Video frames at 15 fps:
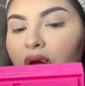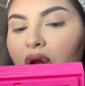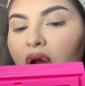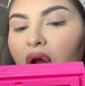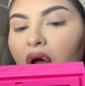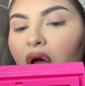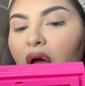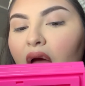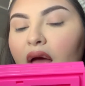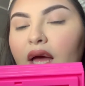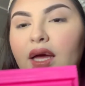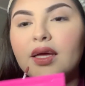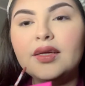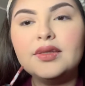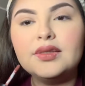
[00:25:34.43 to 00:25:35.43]

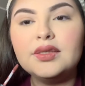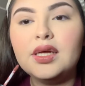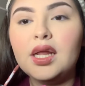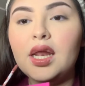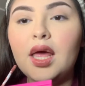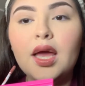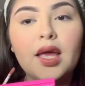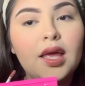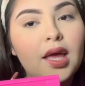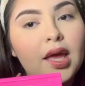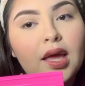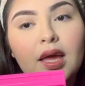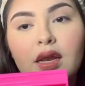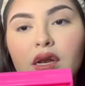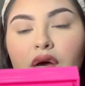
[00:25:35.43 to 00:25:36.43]
ride till I
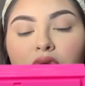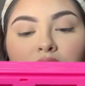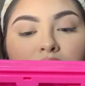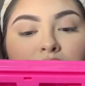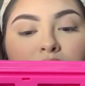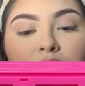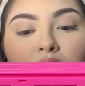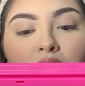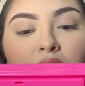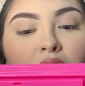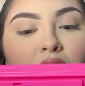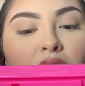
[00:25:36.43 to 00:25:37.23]
can't no more.